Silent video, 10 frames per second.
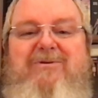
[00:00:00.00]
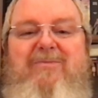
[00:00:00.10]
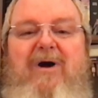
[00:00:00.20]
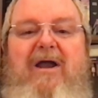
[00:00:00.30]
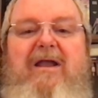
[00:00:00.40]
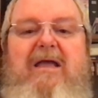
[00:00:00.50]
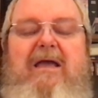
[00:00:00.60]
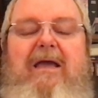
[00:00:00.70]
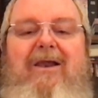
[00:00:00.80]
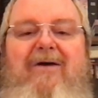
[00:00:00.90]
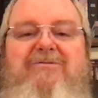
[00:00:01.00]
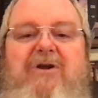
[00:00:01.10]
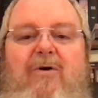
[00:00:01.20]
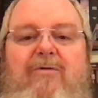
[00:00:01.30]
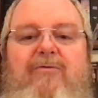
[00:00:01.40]
Bud. He loves to
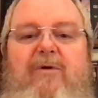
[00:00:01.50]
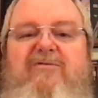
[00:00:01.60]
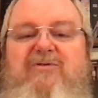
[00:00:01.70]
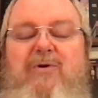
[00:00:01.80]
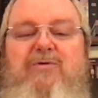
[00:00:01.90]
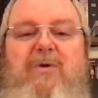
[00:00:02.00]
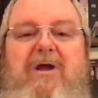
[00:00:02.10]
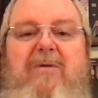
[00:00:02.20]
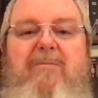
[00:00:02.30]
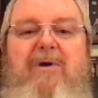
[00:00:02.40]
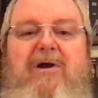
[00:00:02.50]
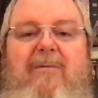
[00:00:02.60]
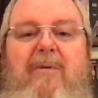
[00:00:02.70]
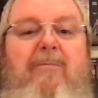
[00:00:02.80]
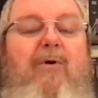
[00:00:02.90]
go in thrift stores where he can pick
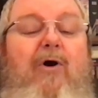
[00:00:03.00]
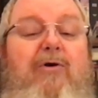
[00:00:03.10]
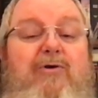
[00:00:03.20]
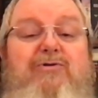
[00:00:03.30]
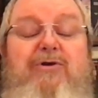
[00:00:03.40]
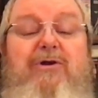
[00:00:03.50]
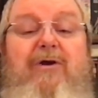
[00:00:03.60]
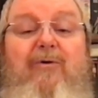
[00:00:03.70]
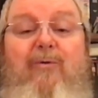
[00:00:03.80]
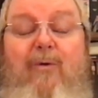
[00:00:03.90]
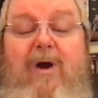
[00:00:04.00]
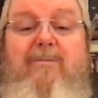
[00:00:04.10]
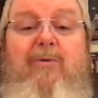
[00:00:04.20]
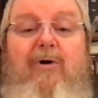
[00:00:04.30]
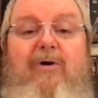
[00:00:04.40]
up a book, usually a
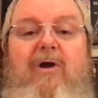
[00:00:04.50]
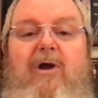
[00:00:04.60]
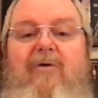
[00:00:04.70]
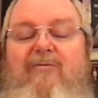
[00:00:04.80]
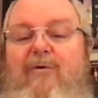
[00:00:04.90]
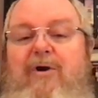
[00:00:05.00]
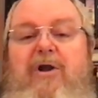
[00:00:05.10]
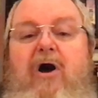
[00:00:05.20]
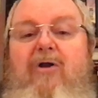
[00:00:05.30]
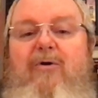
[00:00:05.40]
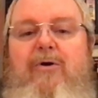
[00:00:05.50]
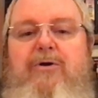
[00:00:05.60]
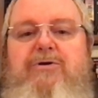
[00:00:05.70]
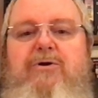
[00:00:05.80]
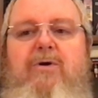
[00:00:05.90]
great book, for $1 or
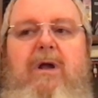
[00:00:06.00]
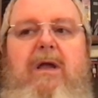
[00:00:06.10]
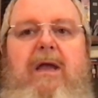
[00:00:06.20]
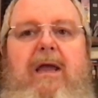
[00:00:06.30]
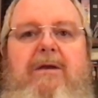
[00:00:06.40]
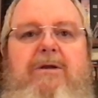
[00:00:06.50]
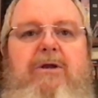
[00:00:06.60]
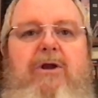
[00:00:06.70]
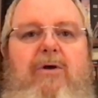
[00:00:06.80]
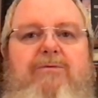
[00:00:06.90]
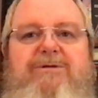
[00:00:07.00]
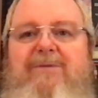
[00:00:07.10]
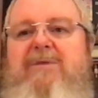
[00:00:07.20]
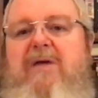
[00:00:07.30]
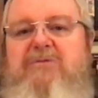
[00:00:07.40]
$2. And, you know,
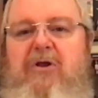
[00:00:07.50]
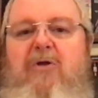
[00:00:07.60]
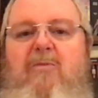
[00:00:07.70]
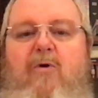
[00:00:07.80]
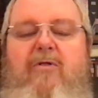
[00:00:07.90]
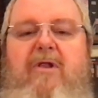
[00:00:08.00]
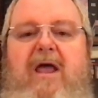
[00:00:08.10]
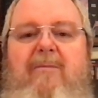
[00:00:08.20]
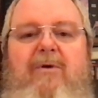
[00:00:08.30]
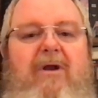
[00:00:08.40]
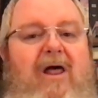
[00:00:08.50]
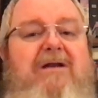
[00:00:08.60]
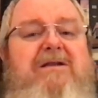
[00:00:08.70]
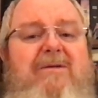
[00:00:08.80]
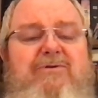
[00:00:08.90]
sometimes a little more than that, but a lot
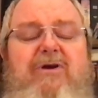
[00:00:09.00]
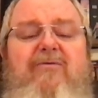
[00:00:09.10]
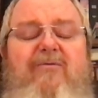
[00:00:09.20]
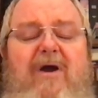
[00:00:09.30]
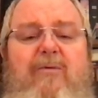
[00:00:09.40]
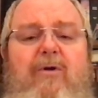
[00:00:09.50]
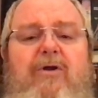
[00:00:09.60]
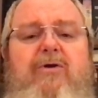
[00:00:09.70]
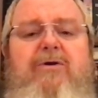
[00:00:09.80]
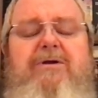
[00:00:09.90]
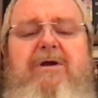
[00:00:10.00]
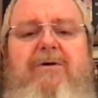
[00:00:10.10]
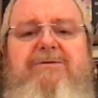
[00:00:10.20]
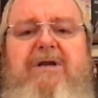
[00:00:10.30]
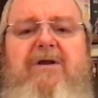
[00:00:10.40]
of times you can find really good
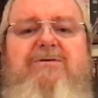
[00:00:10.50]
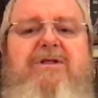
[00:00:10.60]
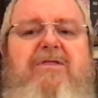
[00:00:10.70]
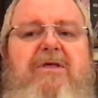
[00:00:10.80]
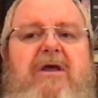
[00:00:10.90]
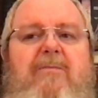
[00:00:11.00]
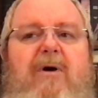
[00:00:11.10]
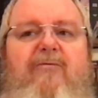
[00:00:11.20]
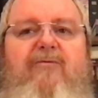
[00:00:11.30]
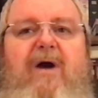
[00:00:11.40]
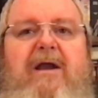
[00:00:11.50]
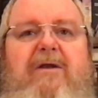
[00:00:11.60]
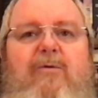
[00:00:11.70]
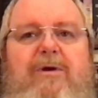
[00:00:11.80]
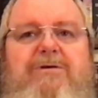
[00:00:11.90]
deals. And here's the thing about
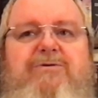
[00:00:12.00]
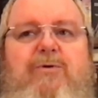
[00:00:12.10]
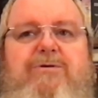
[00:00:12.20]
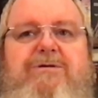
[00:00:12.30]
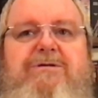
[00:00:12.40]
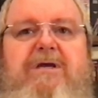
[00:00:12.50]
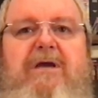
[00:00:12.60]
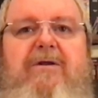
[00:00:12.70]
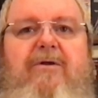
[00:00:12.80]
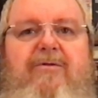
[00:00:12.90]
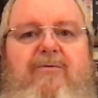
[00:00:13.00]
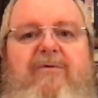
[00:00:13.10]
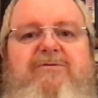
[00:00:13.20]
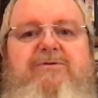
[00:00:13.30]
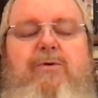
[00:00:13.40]
finding resources in
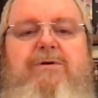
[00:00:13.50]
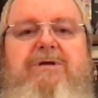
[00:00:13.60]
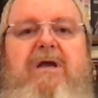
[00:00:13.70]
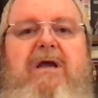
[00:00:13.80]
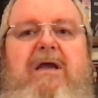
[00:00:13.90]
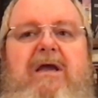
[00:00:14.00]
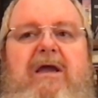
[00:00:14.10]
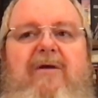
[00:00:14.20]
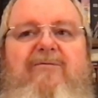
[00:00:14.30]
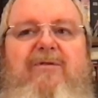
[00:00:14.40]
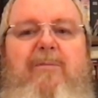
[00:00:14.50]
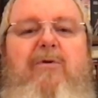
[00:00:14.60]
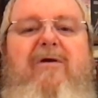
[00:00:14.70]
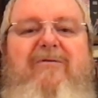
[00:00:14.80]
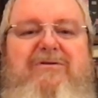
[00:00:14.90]
thrift stores. If the
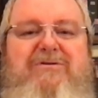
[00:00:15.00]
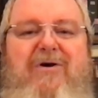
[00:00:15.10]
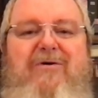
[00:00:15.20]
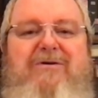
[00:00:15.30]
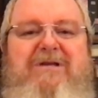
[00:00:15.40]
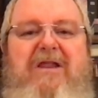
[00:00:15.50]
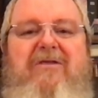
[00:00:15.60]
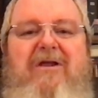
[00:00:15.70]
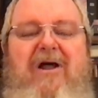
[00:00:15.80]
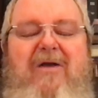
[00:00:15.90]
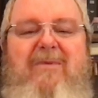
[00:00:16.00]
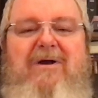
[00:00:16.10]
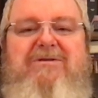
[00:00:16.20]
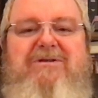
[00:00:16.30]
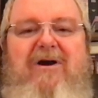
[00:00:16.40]
previous owner is anything like
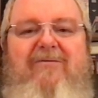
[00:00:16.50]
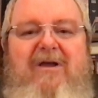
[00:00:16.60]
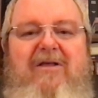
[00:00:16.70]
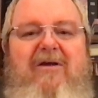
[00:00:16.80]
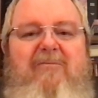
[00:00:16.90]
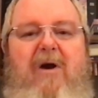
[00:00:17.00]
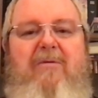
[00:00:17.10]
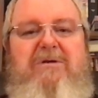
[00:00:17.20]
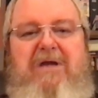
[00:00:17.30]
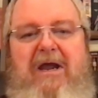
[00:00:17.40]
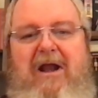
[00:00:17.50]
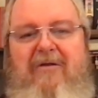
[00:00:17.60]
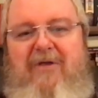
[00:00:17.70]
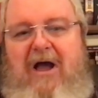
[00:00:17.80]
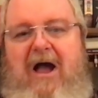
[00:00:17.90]
myself, they've probably taken
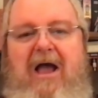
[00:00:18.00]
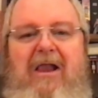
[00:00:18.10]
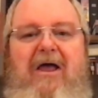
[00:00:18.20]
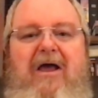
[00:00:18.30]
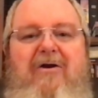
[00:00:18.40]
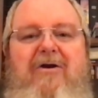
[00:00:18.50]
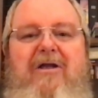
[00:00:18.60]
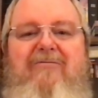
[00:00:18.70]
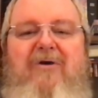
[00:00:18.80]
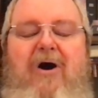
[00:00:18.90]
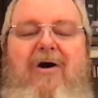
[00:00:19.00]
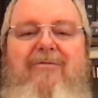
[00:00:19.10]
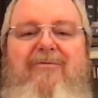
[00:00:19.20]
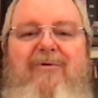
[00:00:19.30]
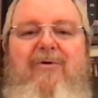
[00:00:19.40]
out the highlighter and they've gone
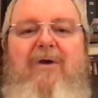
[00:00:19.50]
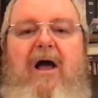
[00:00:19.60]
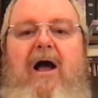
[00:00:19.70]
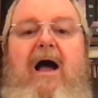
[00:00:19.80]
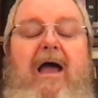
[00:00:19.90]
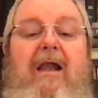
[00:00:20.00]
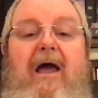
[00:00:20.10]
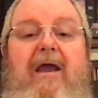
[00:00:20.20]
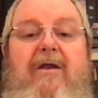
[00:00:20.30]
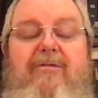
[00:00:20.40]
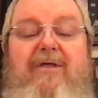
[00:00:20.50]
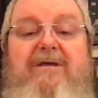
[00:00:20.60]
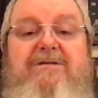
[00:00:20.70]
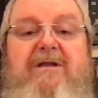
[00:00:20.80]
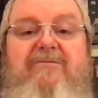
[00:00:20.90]
through and highlighted
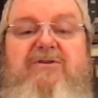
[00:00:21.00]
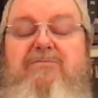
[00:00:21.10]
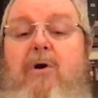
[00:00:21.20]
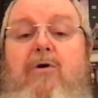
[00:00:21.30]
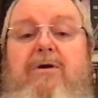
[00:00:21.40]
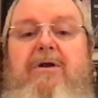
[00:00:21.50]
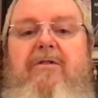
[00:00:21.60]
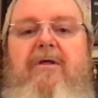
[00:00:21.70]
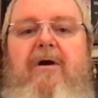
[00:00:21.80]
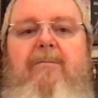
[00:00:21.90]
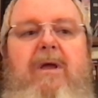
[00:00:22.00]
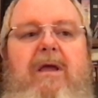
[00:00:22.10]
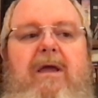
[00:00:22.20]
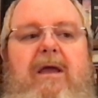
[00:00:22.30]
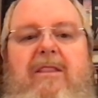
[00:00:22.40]
things that have spoken to them.
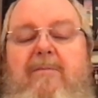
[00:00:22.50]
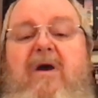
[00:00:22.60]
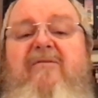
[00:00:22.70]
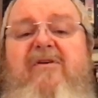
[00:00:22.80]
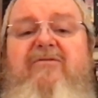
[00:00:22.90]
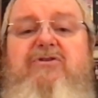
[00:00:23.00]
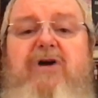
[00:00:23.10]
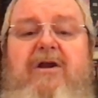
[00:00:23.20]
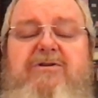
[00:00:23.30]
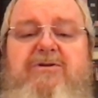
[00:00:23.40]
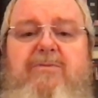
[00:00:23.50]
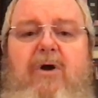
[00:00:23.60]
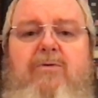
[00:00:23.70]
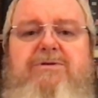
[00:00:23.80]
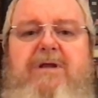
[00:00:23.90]
And they may have even jotted some
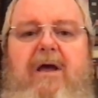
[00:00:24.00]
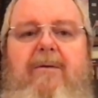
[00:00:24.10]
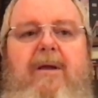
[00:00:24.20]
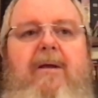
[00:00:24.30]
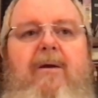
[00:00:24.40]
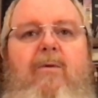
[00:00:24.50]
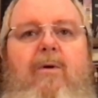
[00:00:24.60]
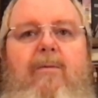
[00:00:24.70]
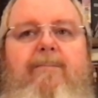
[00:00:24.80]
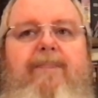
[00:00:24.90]
notes down. Well,